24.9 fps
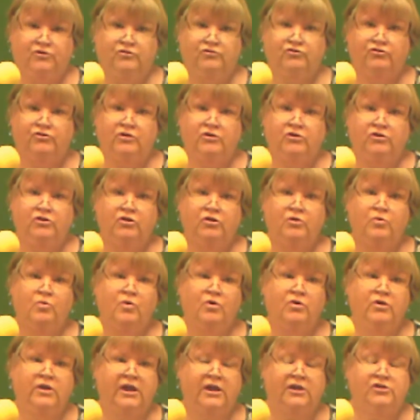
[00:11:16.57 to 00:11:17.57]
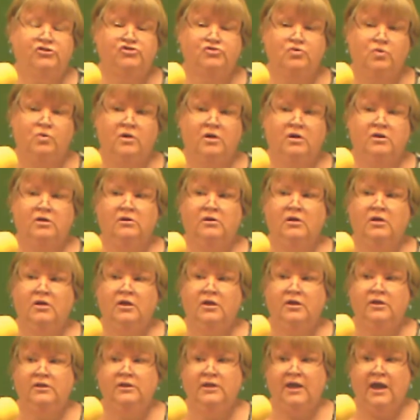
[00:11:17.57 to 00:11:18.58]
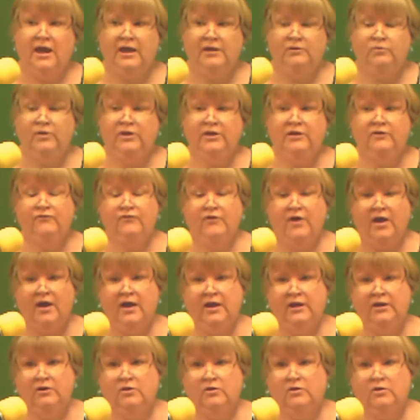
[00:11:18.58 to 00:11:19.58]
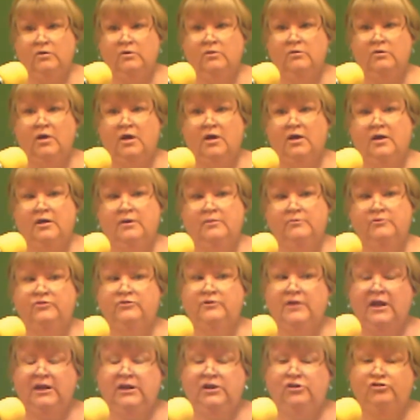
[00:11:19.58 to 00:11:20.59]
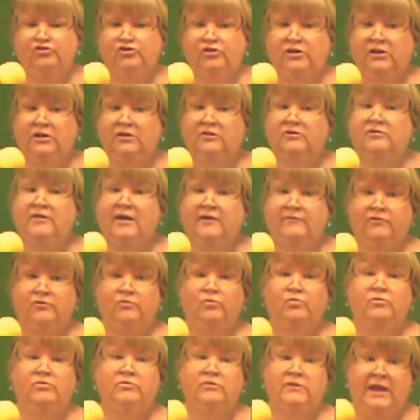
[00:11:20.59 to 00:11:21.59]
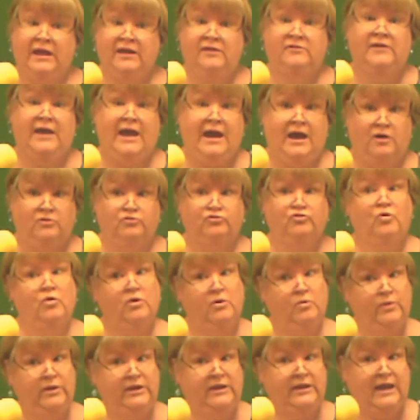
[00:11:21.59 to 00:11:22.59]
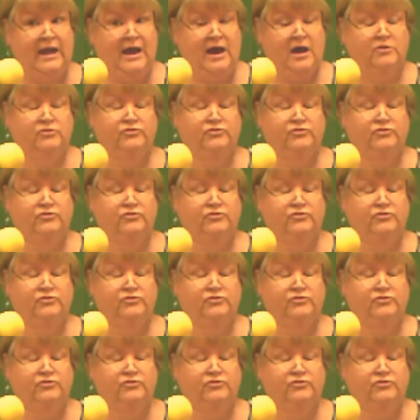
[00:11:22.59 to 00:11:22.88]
So you will get your 9-week final study sheet 7 days out or a week out.